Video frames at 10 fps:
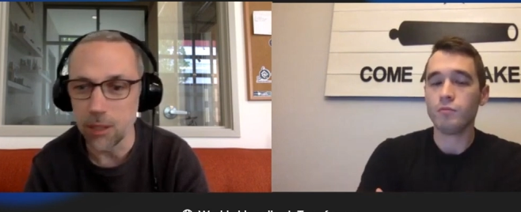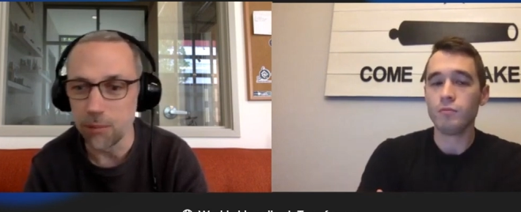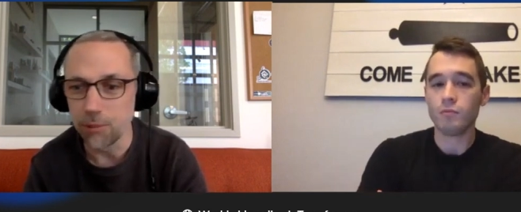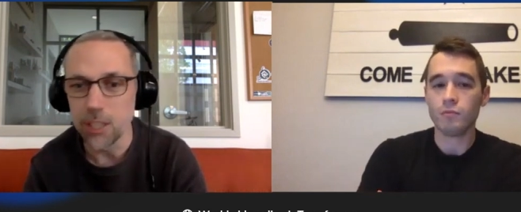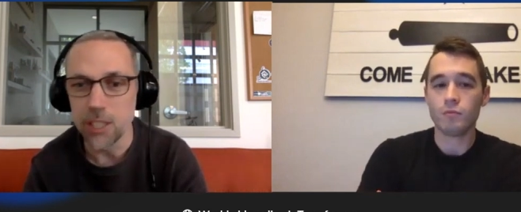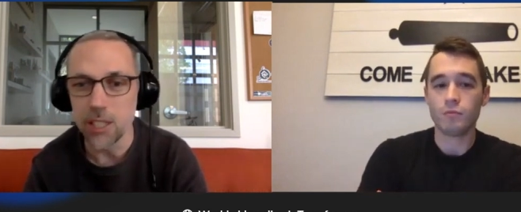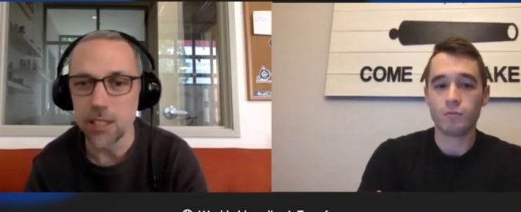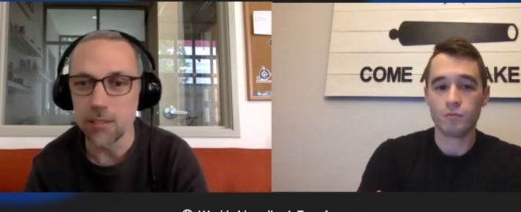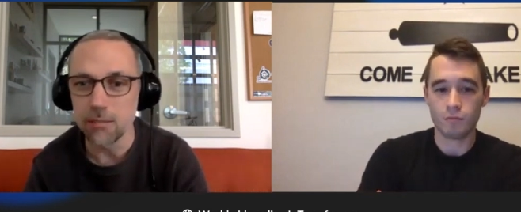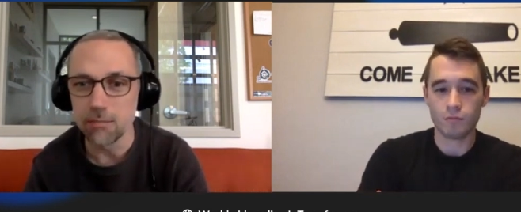Speaker 1: and
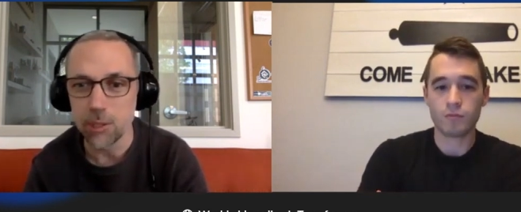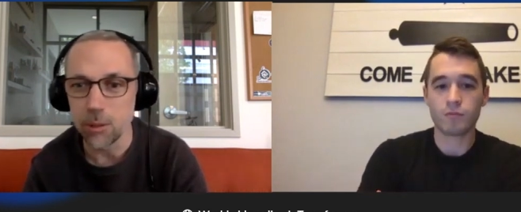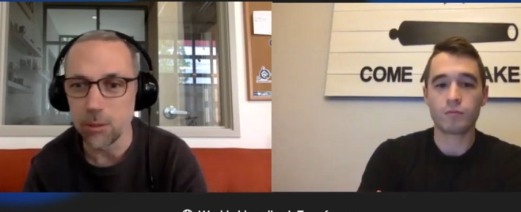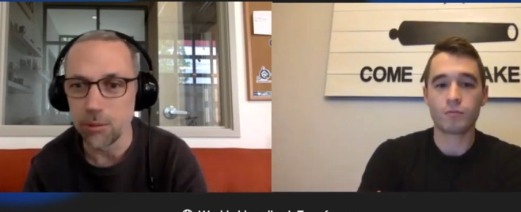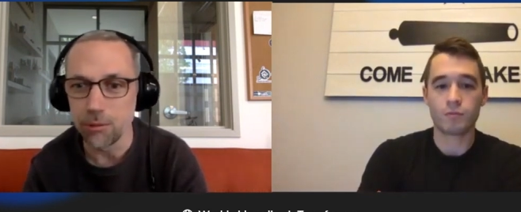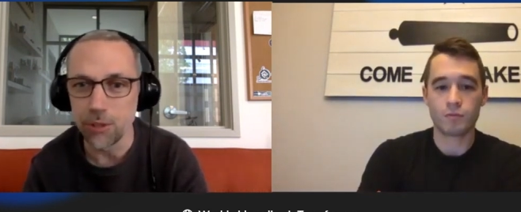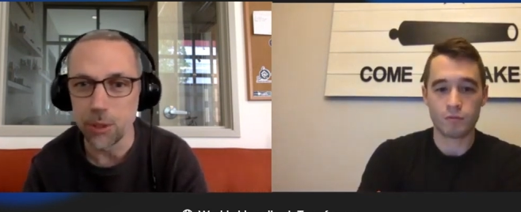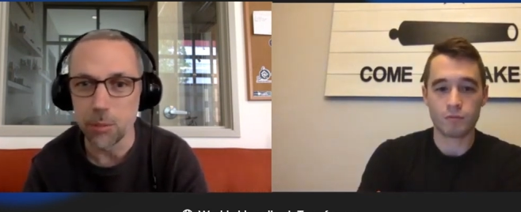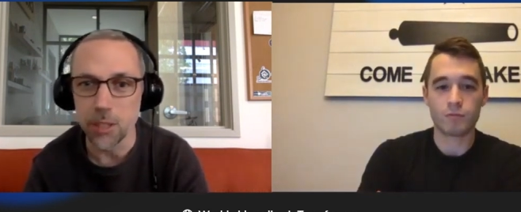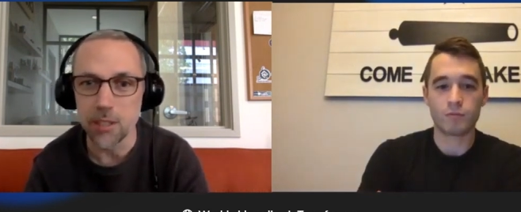funding to
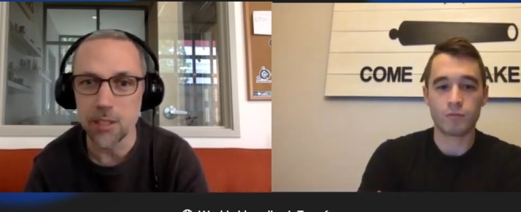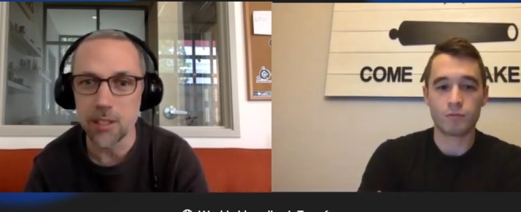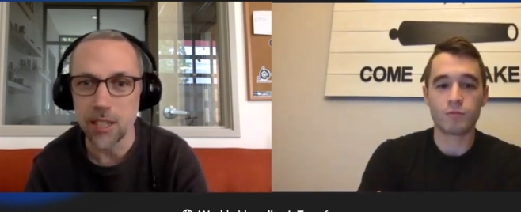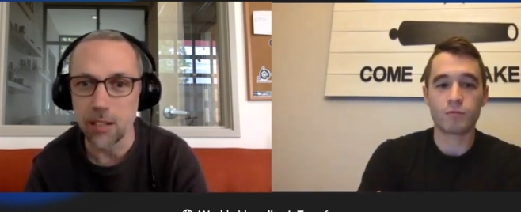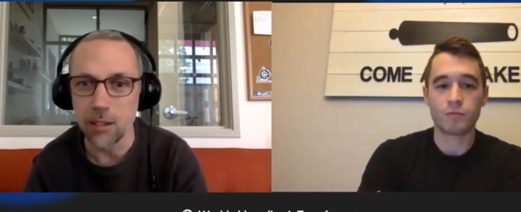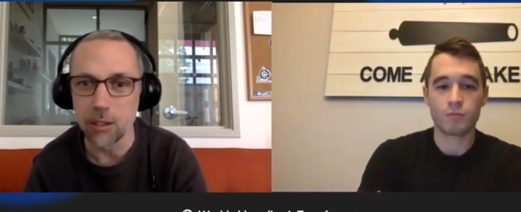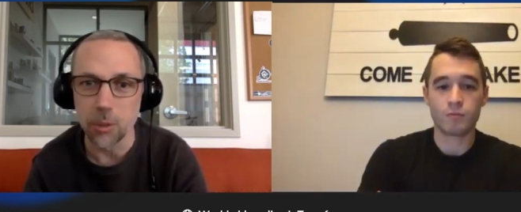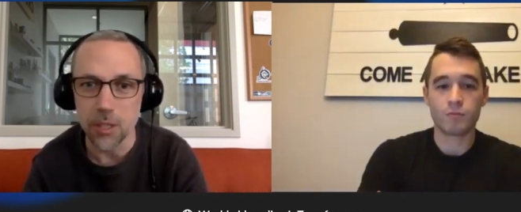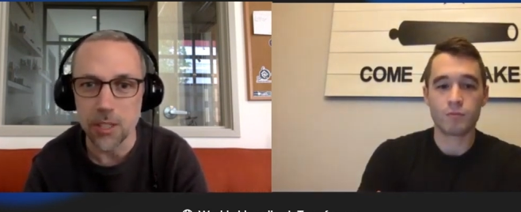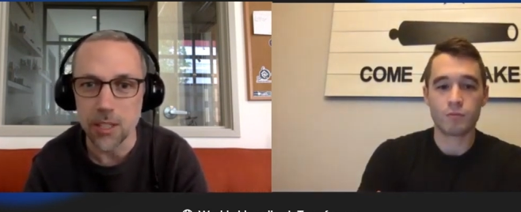fulfillment and
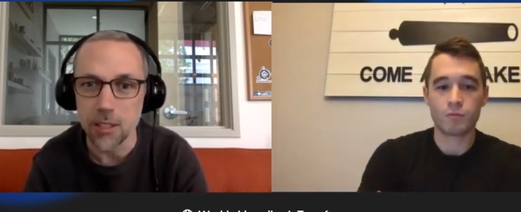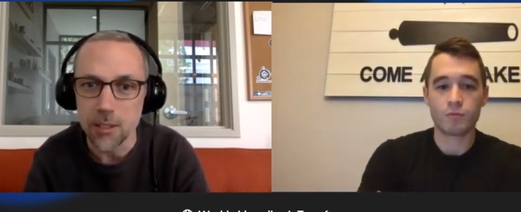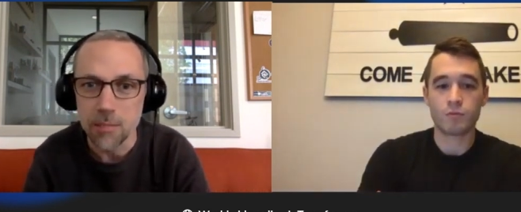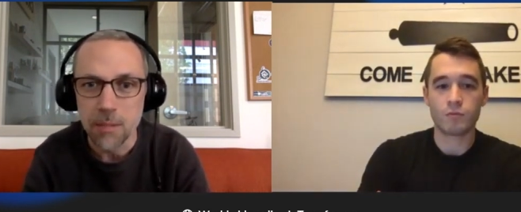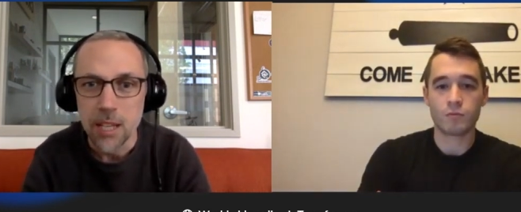ongoing sales.